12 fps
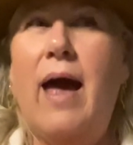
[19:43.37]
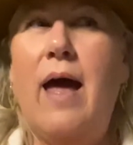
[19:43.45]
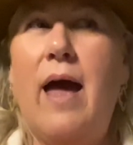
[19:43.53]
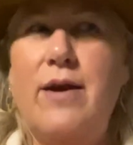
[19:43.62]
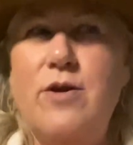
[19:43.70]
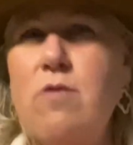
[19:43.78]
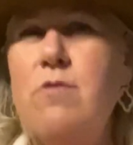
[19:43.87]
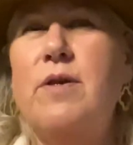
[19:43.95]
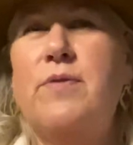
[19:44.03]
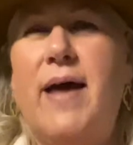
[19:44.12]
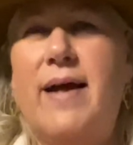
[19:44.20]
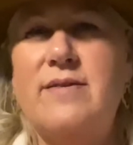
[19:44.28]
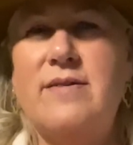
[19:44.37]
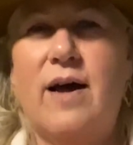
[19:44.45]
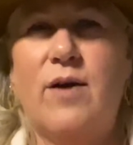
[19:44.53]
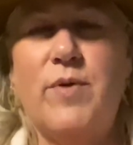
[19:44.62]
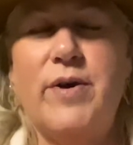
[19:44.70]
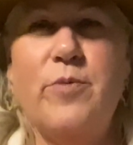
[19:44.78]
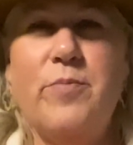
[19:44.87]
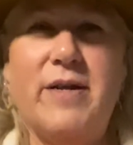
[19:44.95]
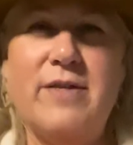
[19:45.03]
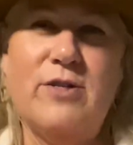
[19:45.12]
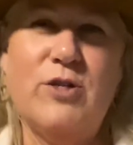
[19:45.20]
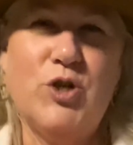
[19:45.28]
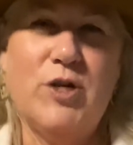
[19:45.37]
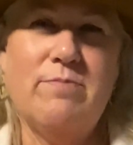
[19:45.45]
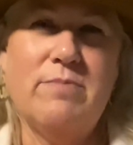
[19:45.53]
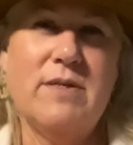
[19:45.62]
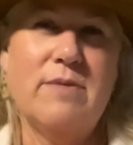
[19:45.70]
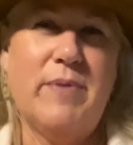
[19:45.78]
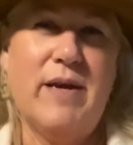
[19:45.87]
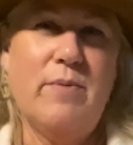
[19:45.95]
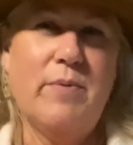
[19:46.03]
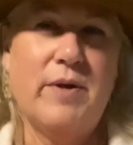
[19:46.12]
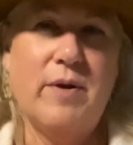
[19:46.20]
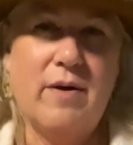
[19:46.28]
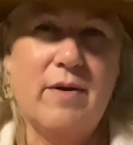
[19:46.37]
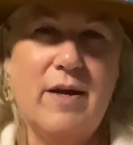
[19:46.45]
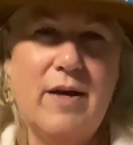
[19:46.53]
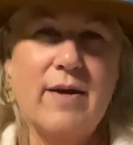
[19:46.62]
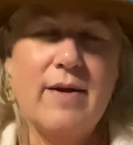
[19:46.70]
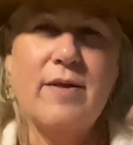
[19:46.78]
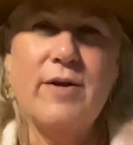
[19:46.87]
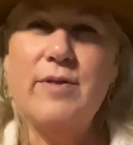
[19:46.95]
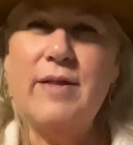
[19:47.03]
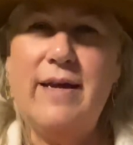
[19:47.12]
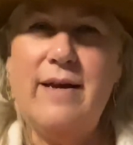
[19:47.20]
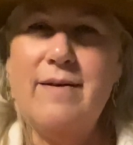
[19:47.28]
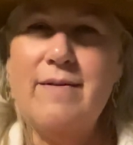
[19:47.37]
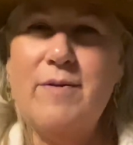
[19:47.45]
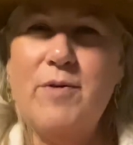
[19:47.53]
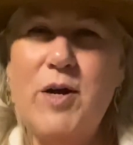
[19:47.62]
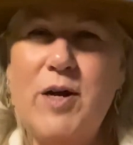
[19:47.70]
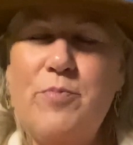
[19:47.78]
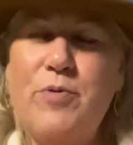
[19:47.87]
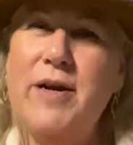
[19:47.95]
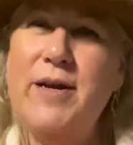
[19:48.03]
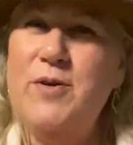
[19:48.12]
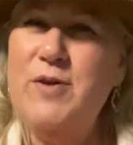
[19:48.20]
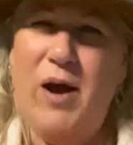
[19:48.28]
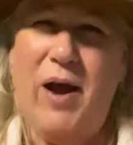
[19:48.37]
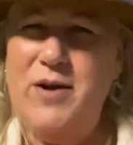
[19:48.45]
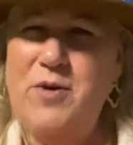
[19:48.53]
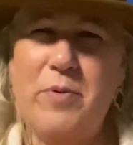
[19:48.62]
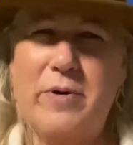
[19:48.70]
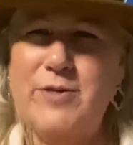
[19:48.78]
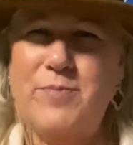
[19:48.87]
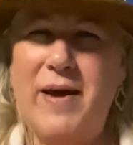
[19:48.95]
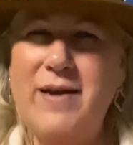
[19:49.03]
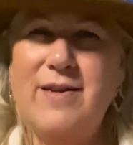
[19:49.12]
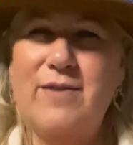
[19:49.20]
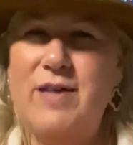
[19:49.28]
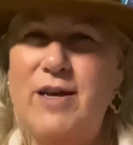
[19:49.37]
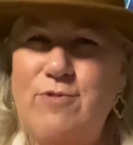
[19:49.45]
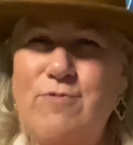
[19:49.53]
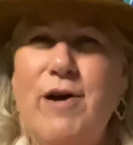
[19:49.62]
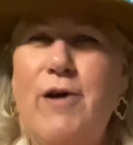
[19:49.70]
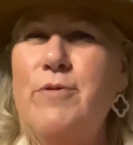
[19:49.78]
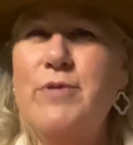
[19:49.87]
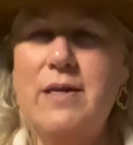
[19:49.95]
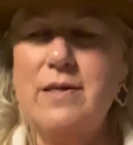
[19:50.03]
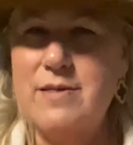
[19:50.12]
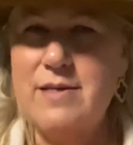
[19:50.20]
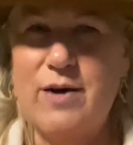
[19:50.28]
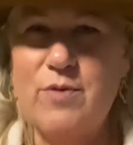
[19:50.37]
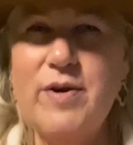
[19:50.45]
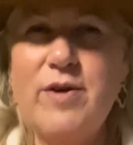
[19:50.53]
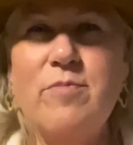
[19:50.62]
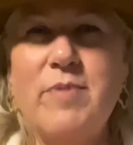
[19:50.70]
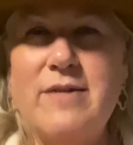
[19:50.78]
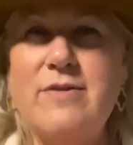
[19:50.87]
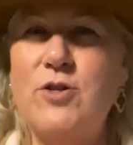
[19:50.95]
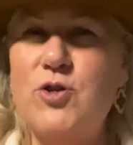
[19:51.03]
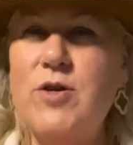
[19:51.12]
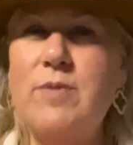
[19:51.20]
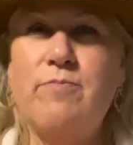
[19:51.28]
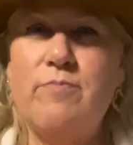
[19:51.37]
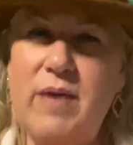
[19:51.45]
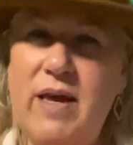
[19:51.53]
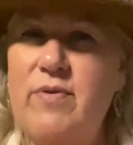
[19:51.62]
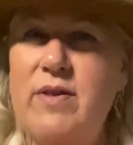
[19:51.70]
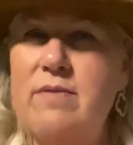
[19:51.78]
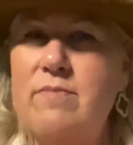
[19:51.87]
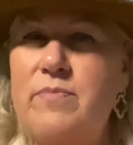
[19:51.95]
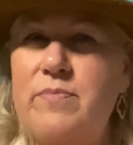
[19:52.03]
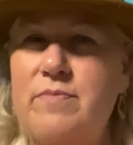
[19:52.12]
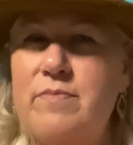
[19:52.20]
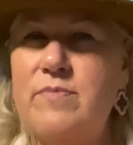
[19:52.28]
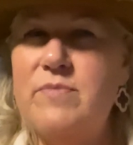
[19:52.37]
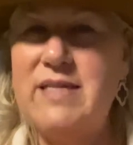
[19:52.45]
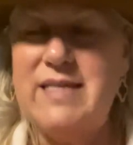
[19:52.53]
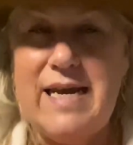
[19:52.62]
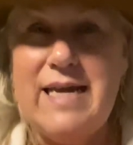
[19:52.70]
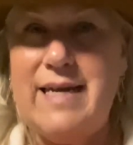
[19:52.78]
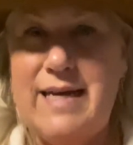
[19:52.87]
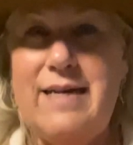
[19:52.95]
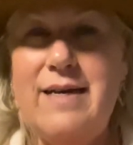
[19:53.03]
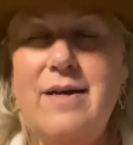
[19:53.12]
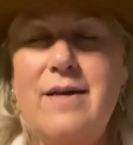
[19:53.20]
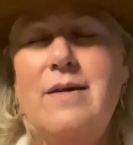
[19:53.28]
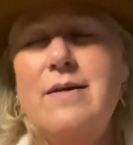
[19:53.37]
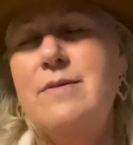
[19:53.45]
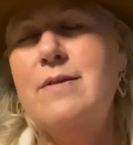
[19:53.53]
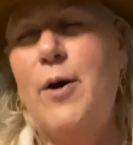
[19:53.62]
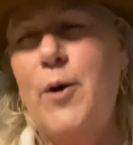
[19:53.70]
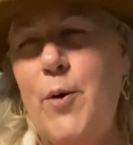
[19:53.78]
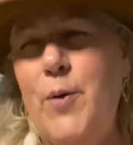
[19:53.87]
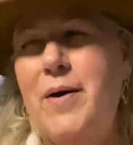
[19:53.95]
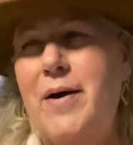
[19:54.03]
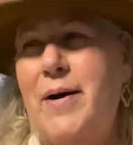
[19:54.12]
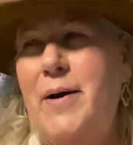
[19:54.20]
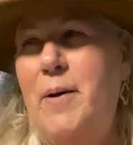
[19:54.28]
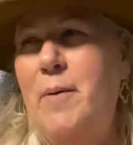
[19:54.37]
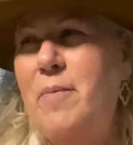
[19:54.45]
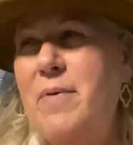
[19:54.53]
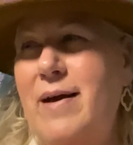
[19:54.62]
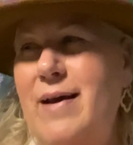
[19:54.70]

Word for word: i know that that's not real but it's a trip to be able to clearly put in kind of perspective that you know that it's not real, but it's a trip even seeing it. So, um,